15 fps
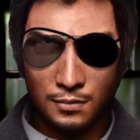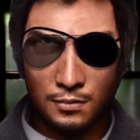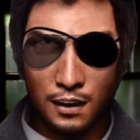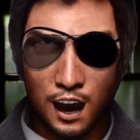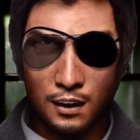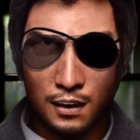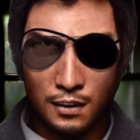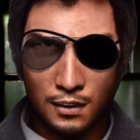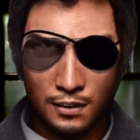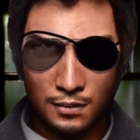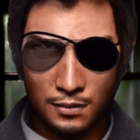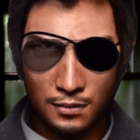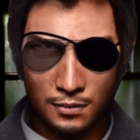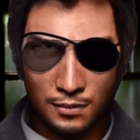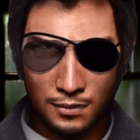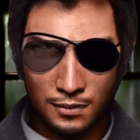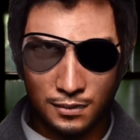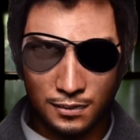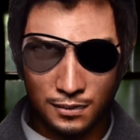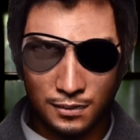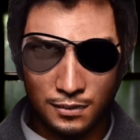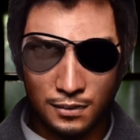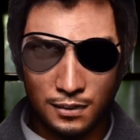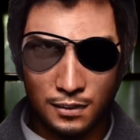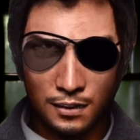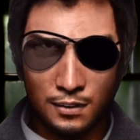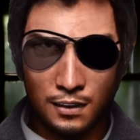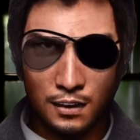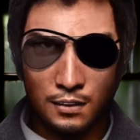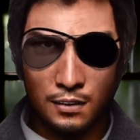So, I mean,
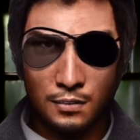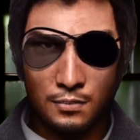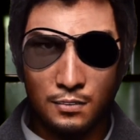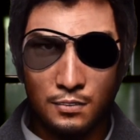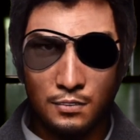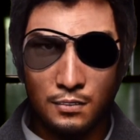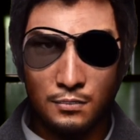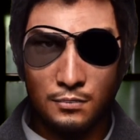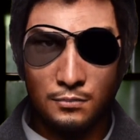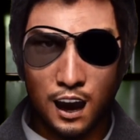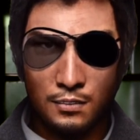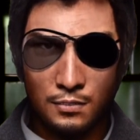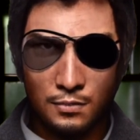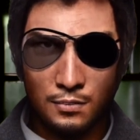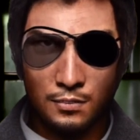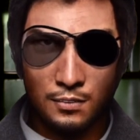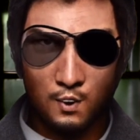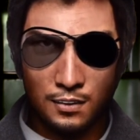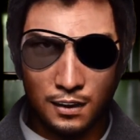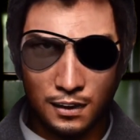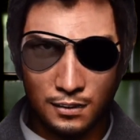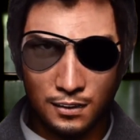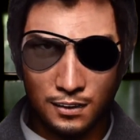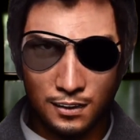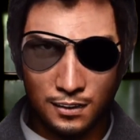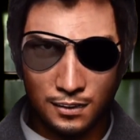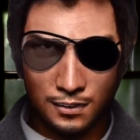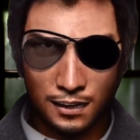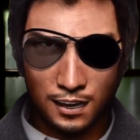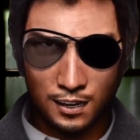if I had to pick a month, I had the
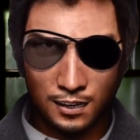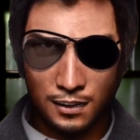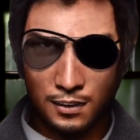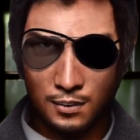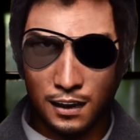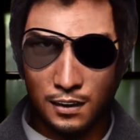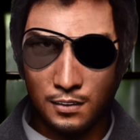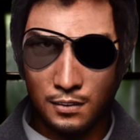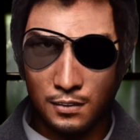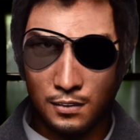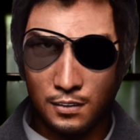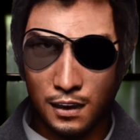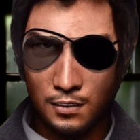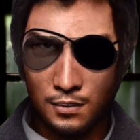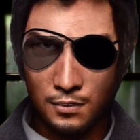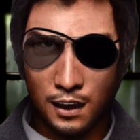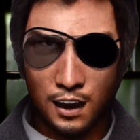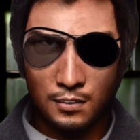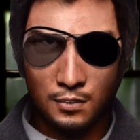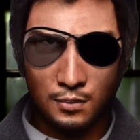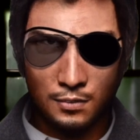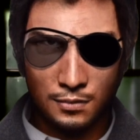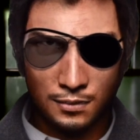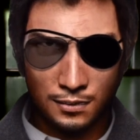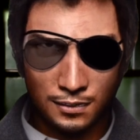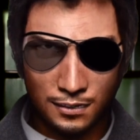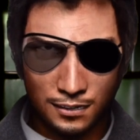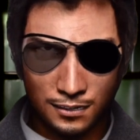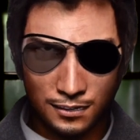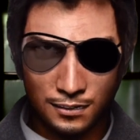most questions back in Take on Mars.
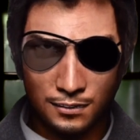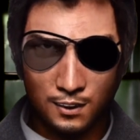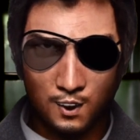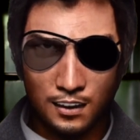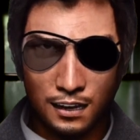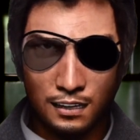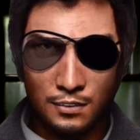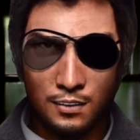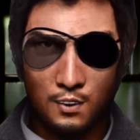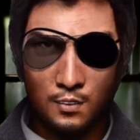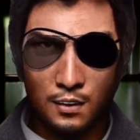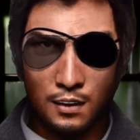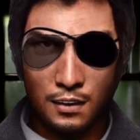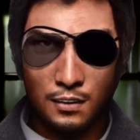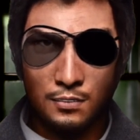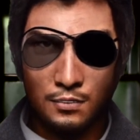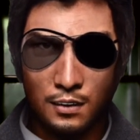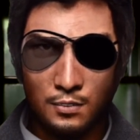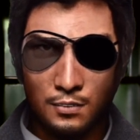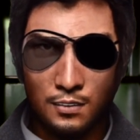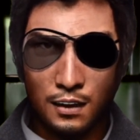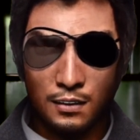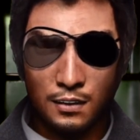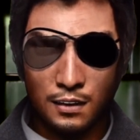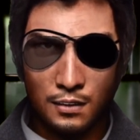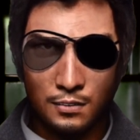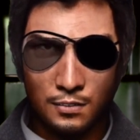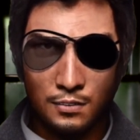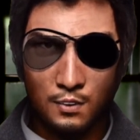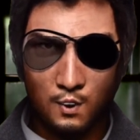Because that's the whole reason I started playing
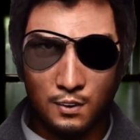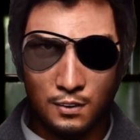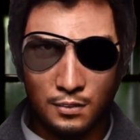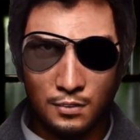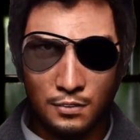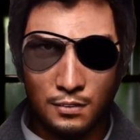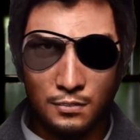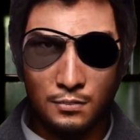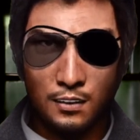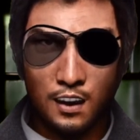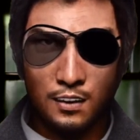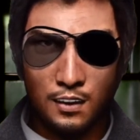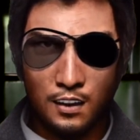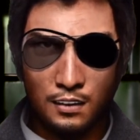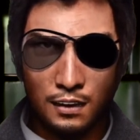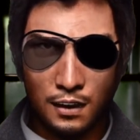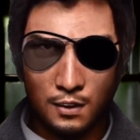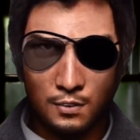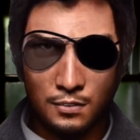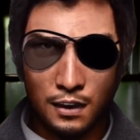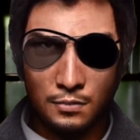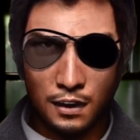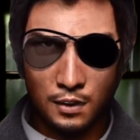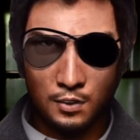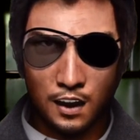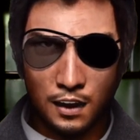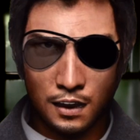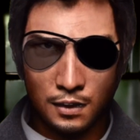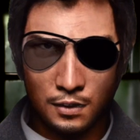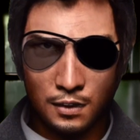that, is because none of us knew what the hell was
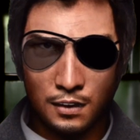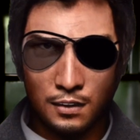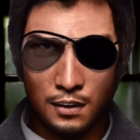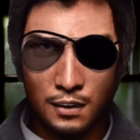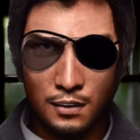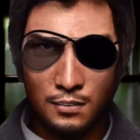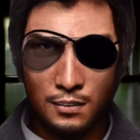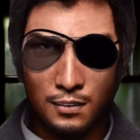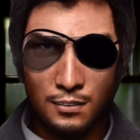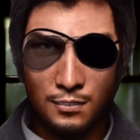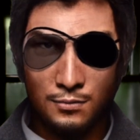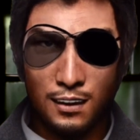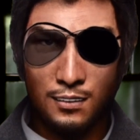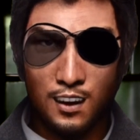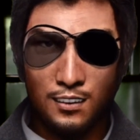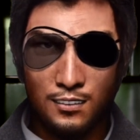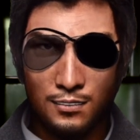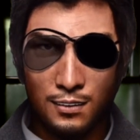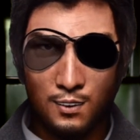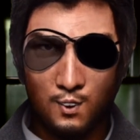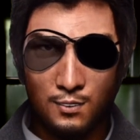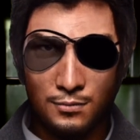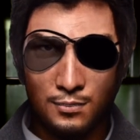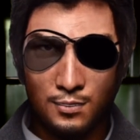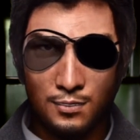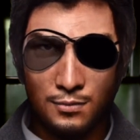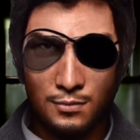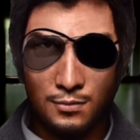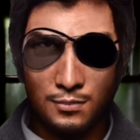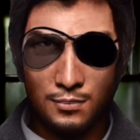going on with that game. There was no how-tos.
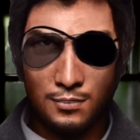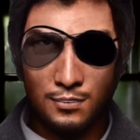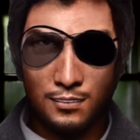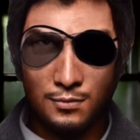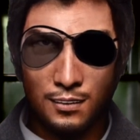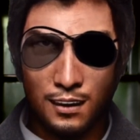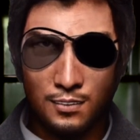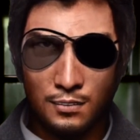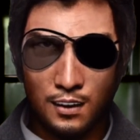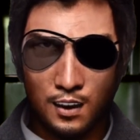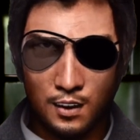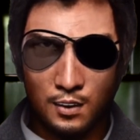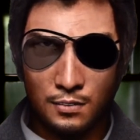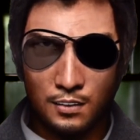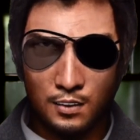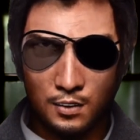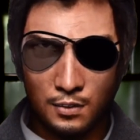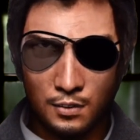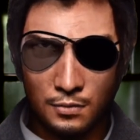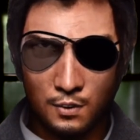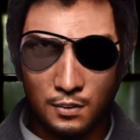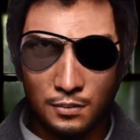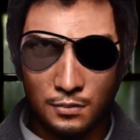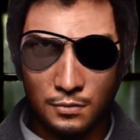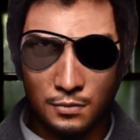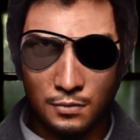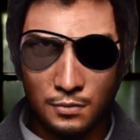There was really no instructions for it.